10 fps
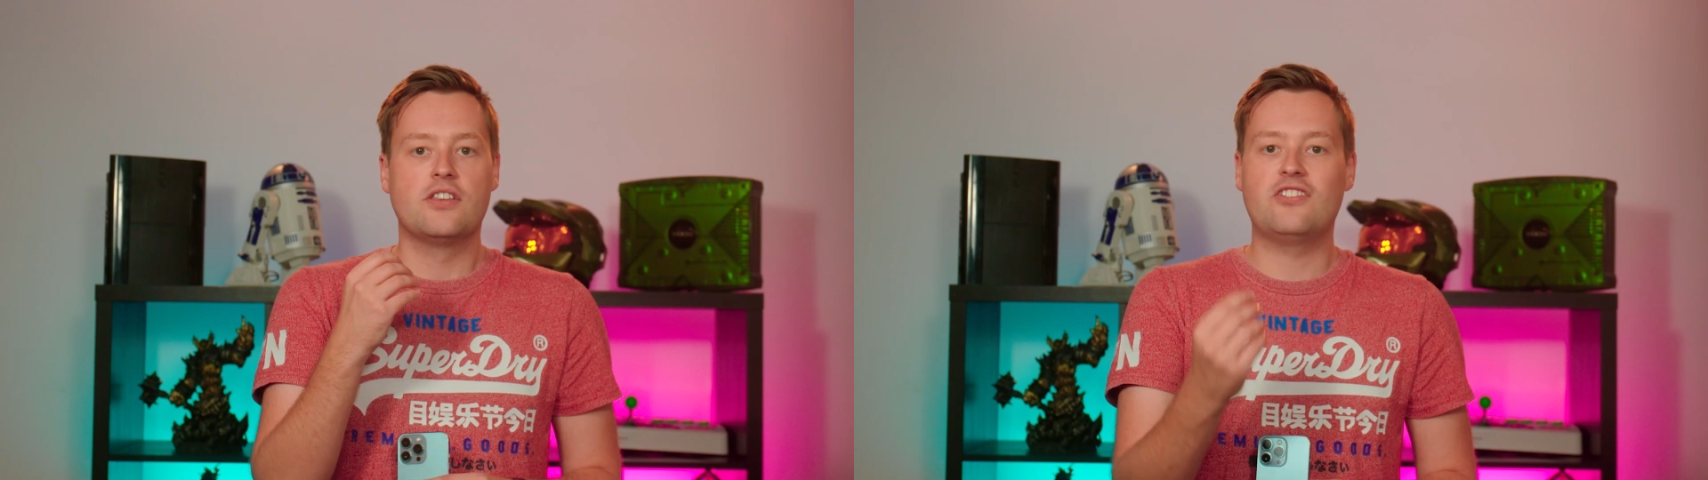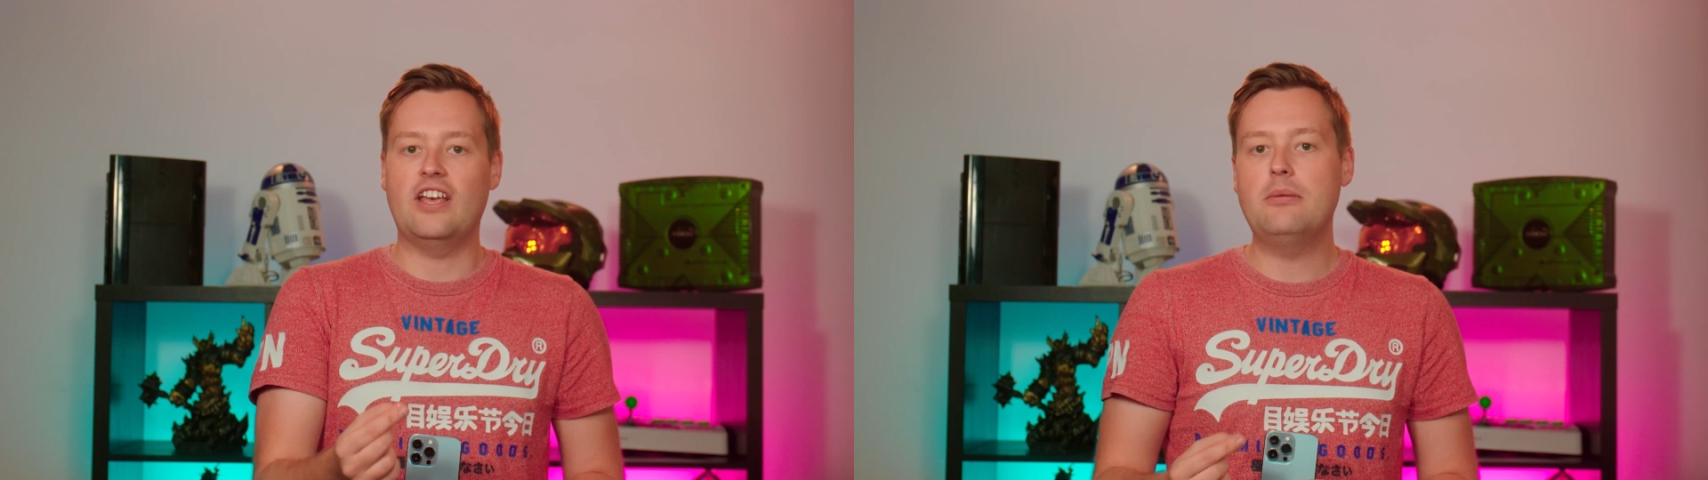
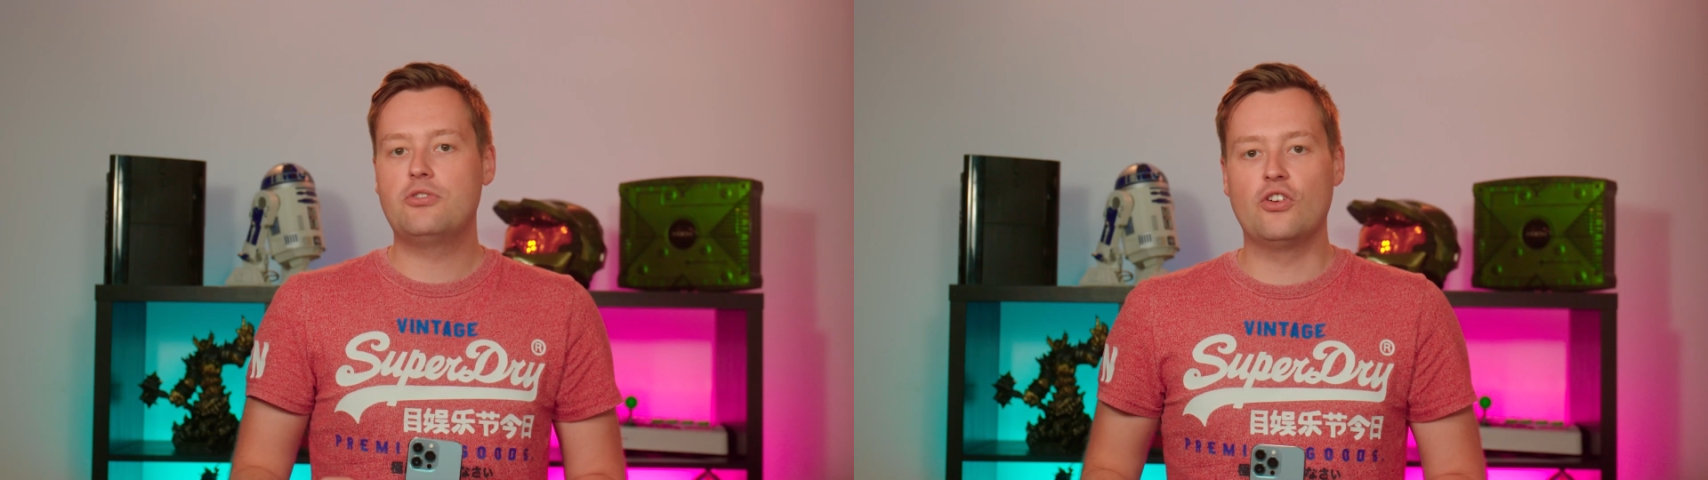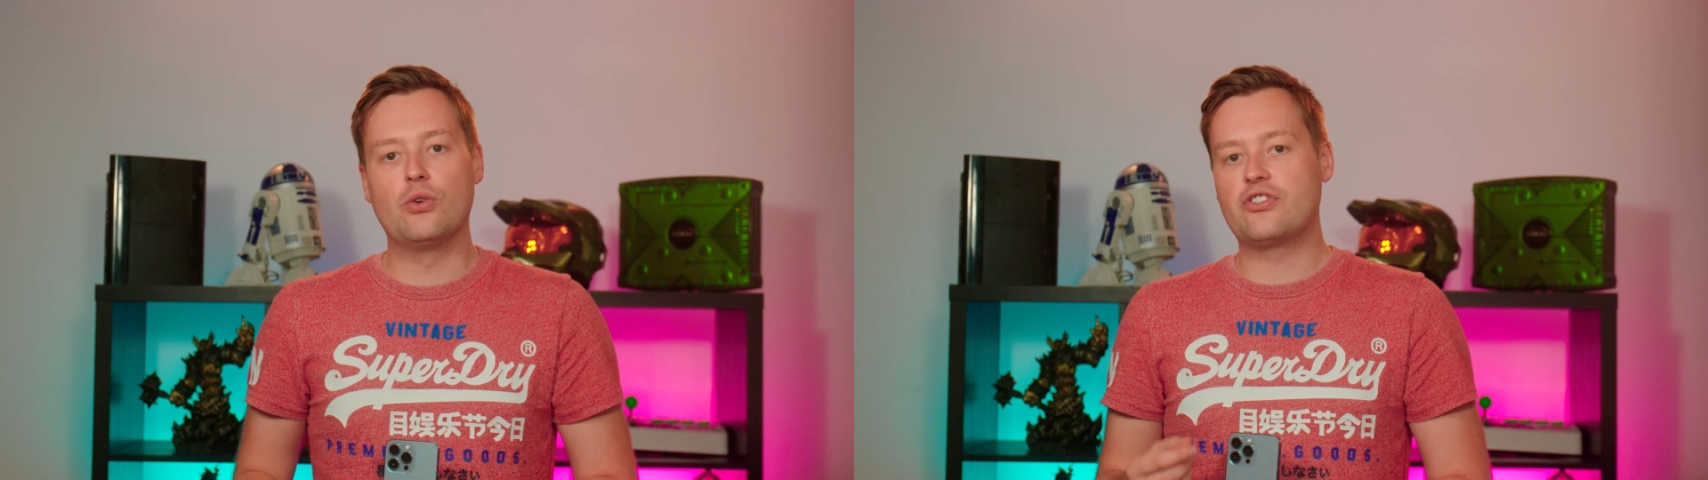The same
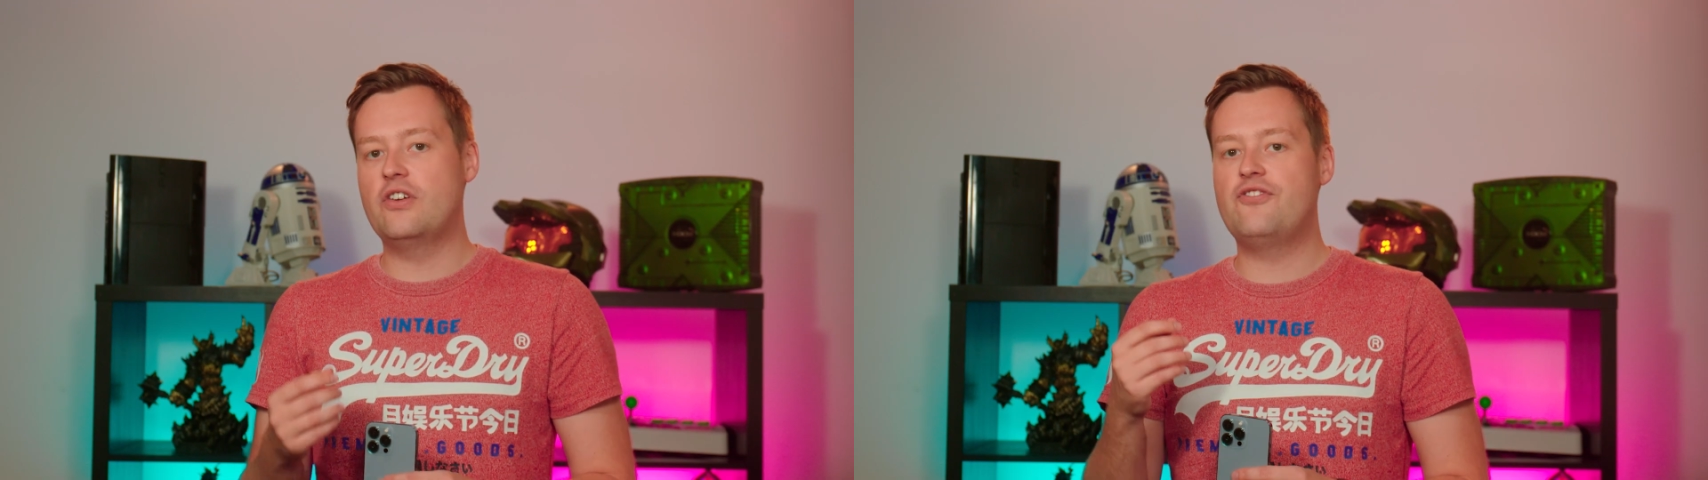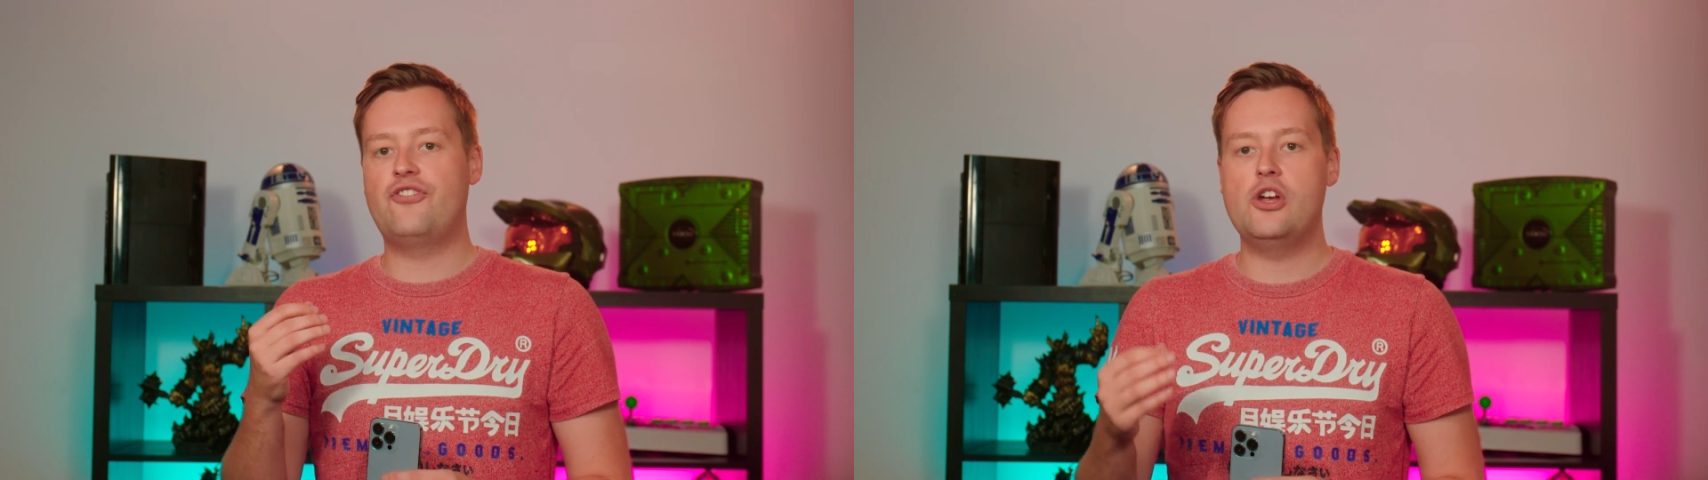source
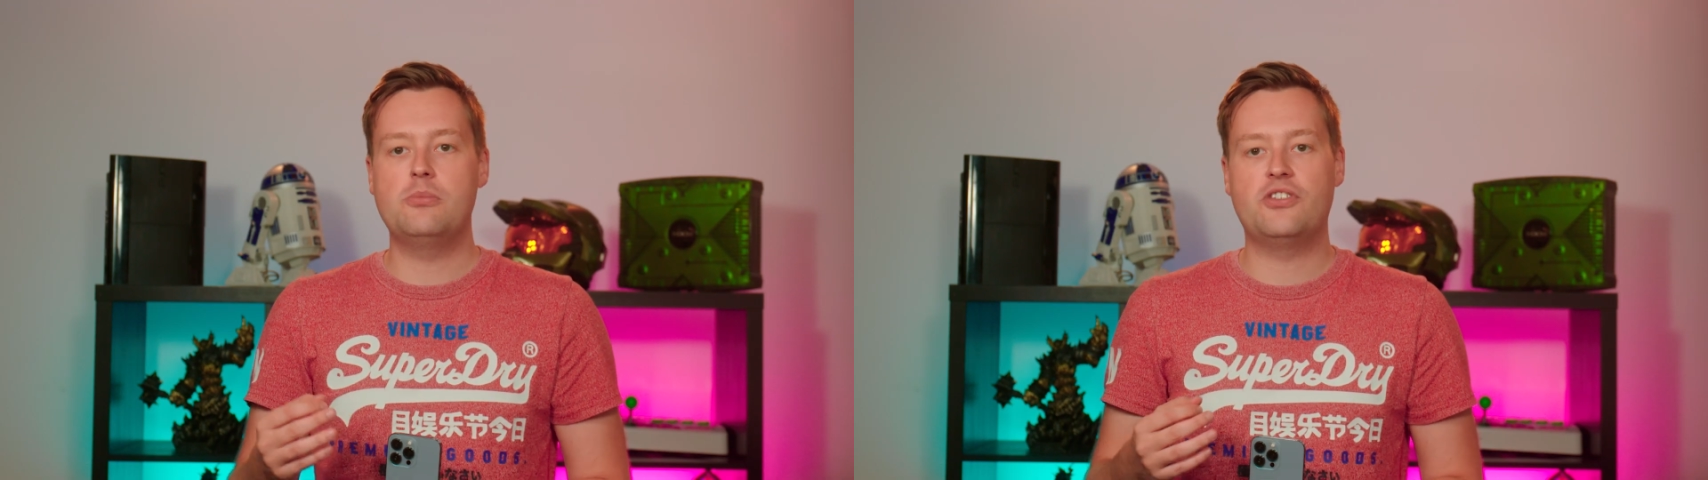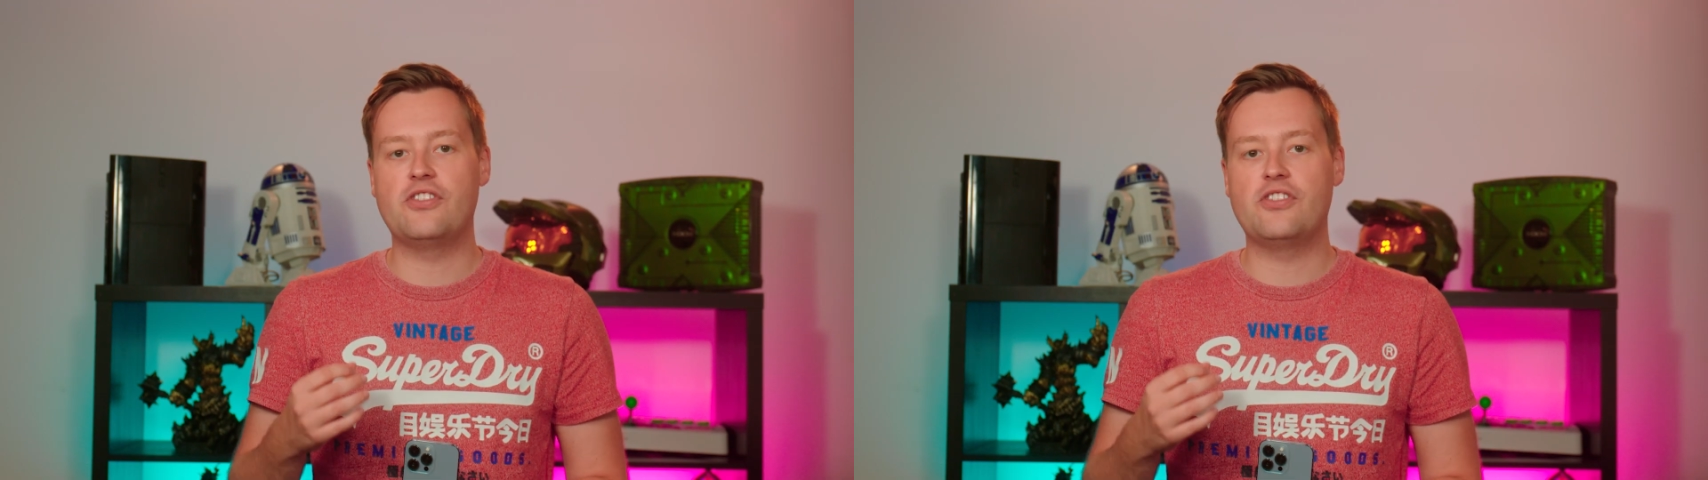confirms